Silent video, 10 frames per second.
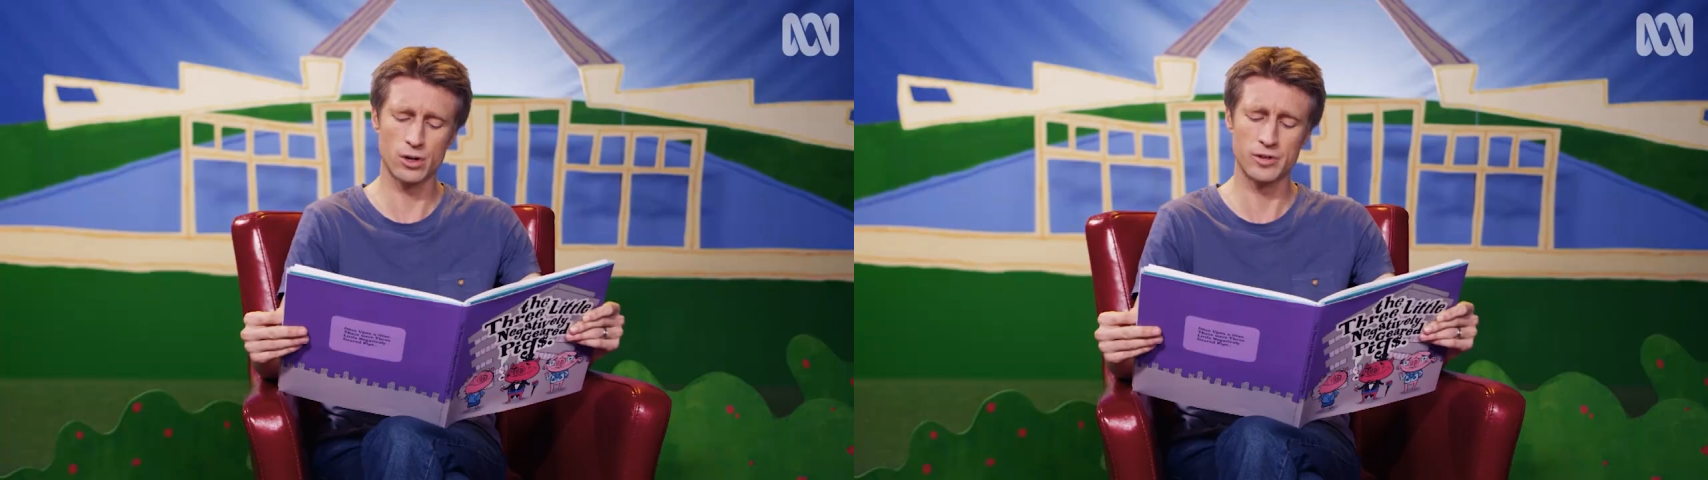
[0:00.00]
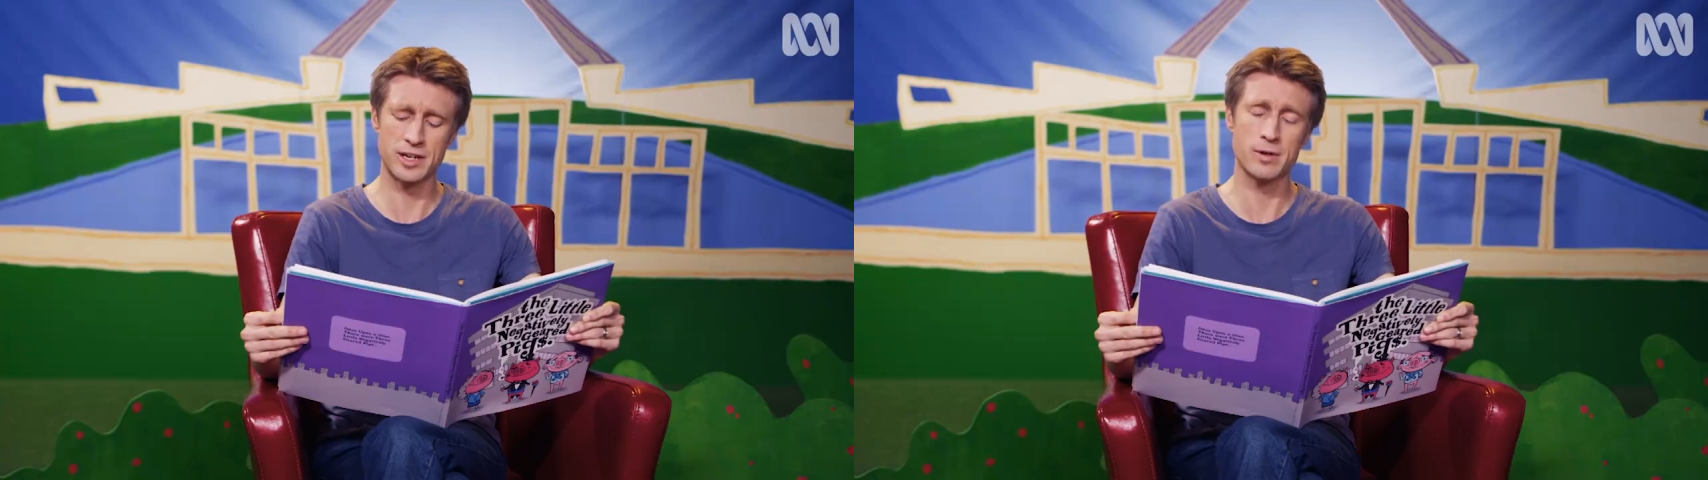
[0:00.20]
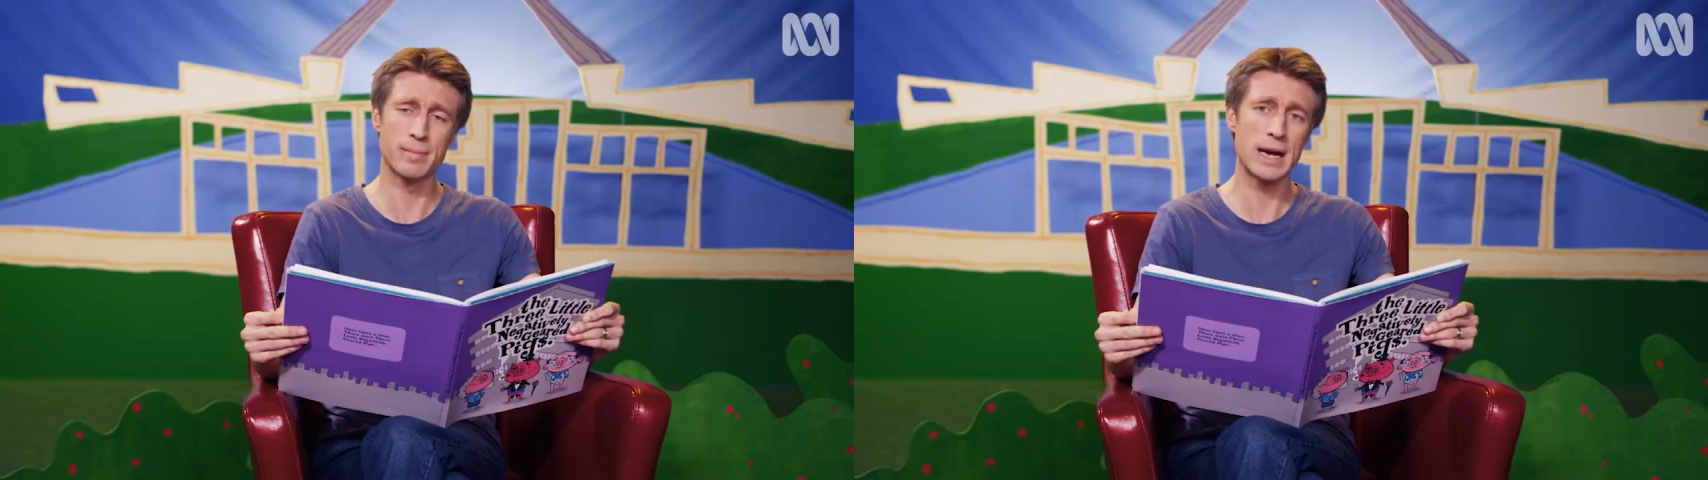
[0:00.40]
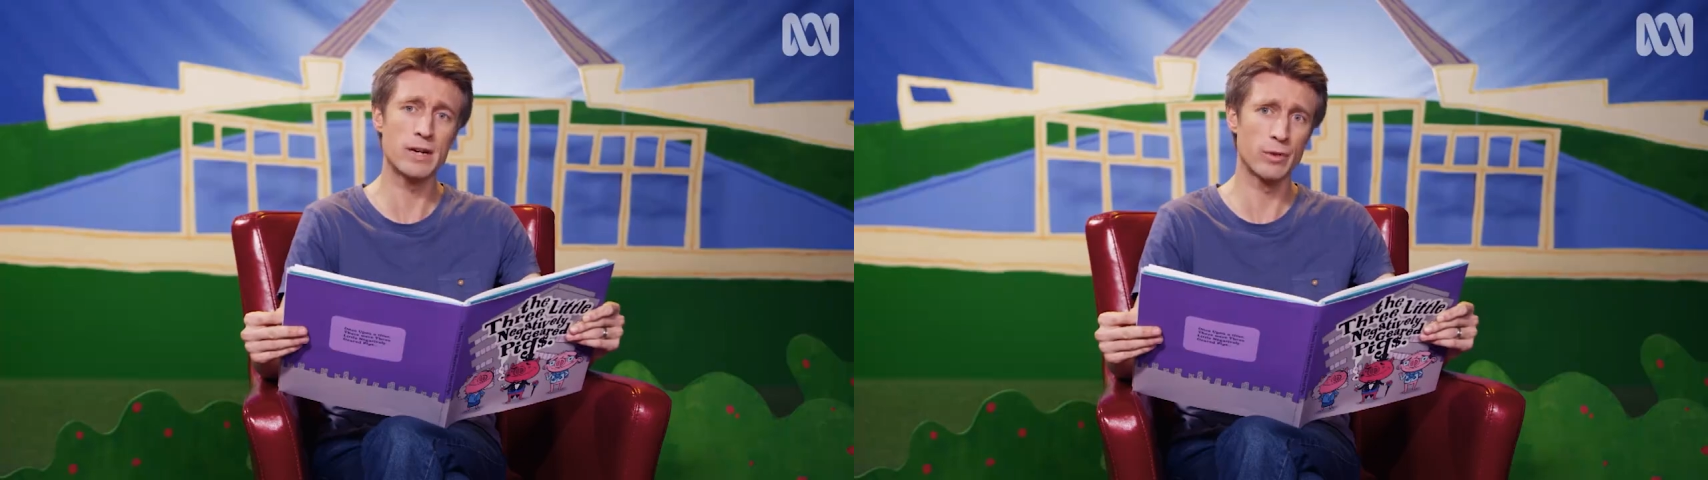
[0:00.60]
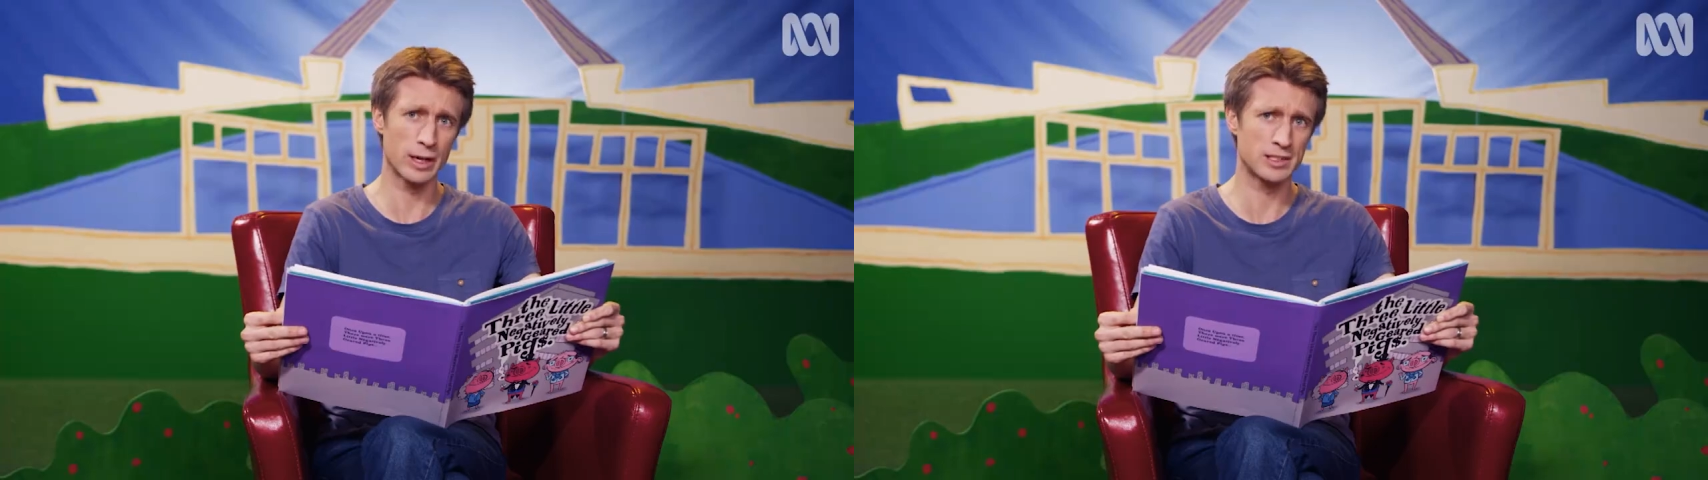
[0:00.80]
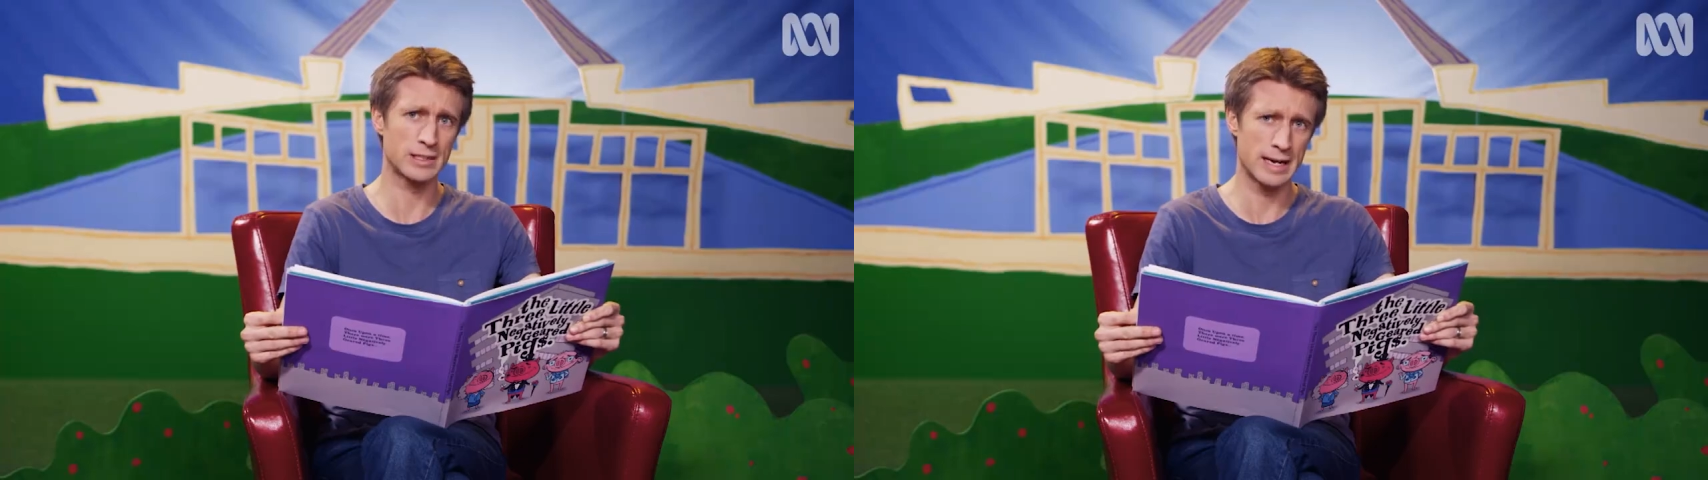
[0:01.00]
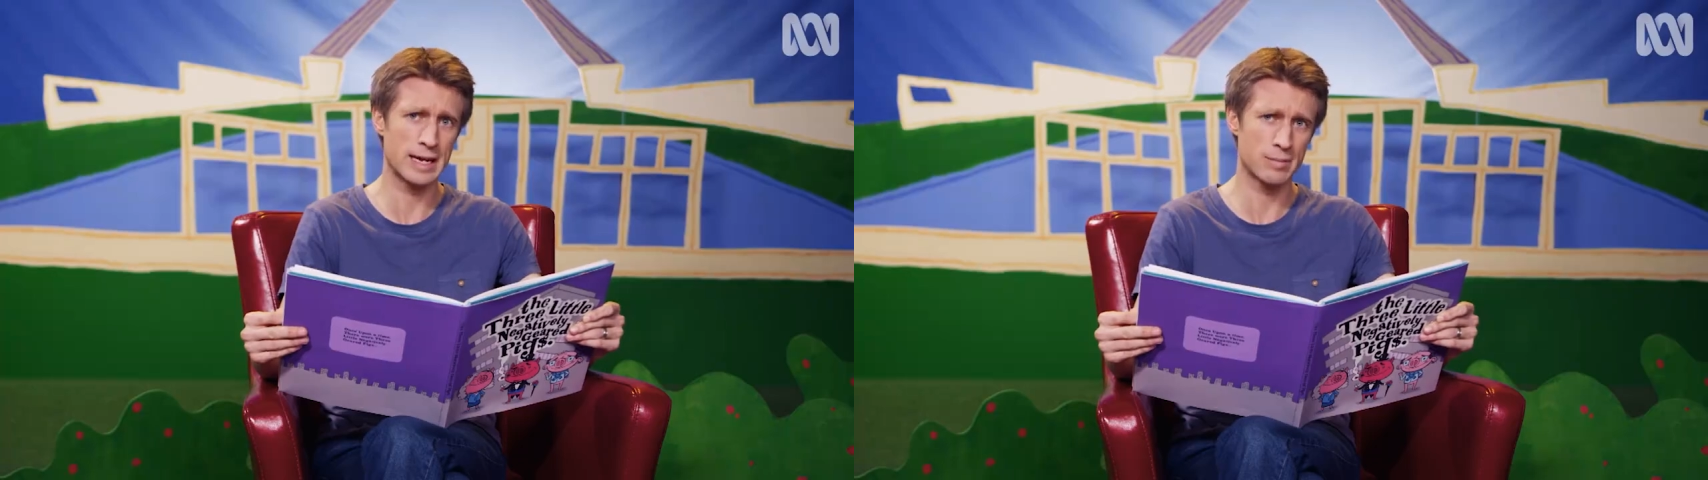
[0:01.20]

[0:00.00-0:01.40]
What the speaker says: on their domain real estate